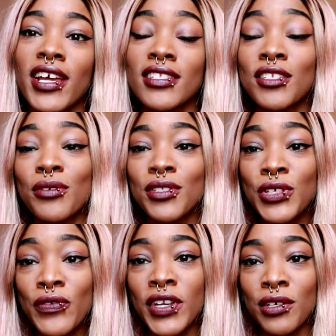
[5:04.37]
that into doing
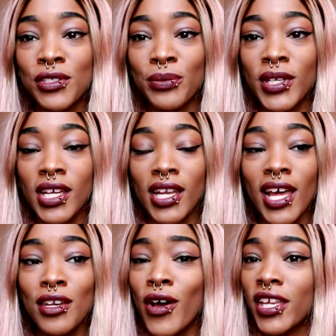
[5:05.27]
two videos a week. And
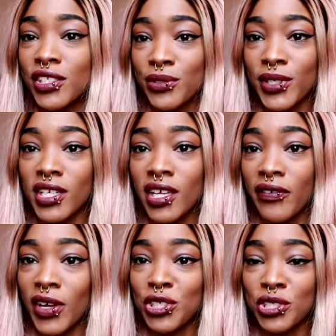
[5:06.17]
I know I can do it
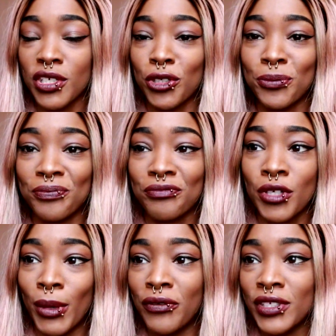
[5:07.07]
if I just um,
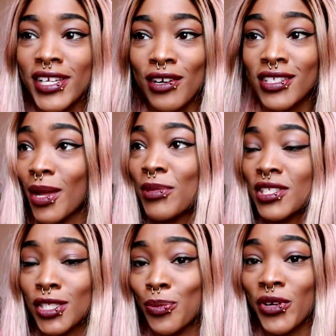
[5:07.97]
put my foot down and stop
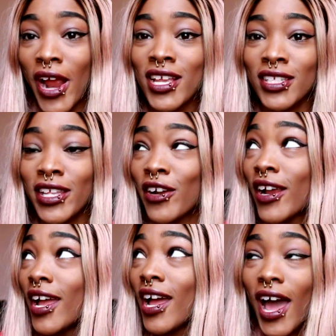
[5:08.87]
being such a
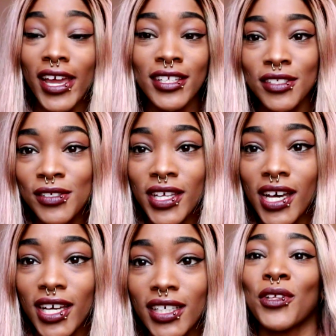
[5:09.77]
procrastinator. I can do
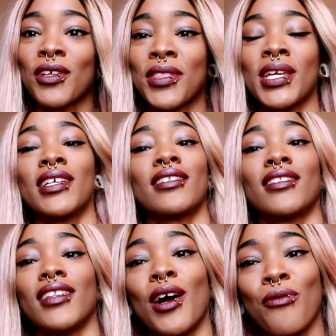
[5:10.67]
that. The only
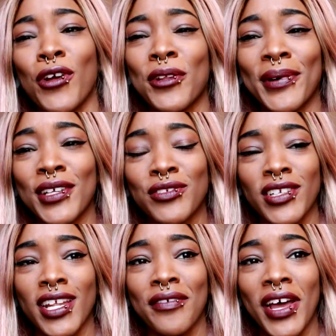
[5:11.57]
thing I'm worried about is
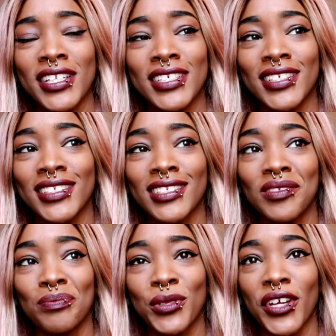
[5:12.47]
running out of ideas,
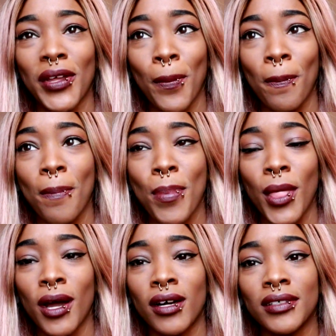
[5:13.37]
but
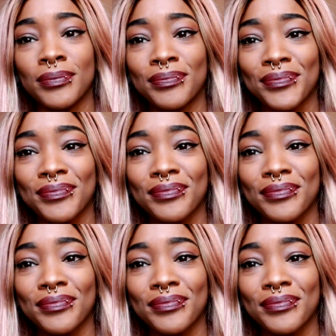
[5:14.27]
um,